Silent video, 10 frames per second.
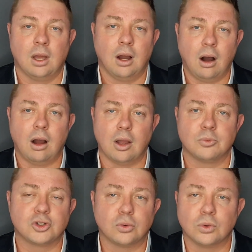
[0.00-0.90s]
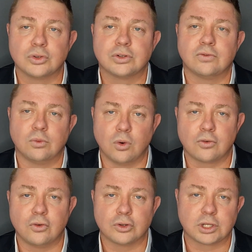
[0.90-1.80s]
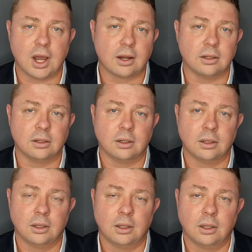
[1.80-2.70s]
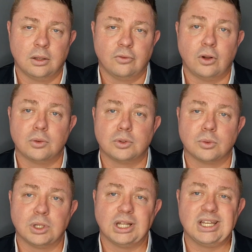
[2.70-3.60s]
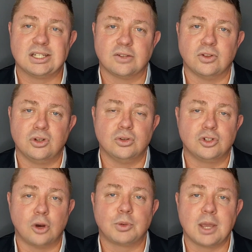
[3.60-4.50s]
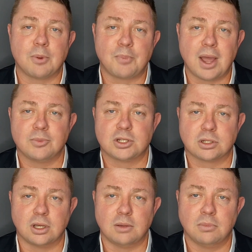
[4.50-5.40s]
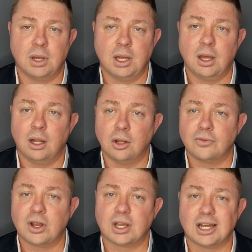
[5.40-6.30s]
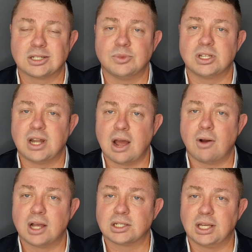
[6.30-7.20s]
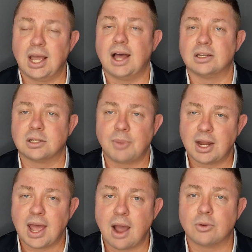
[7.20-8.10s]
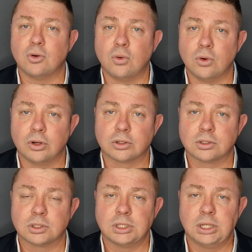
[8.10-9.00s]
Hi, I'm Sean Wilson from Workforce Guardian. Following the release of the new JobKeeper payment scheme, a lot of our customers are now asking us about how it all works.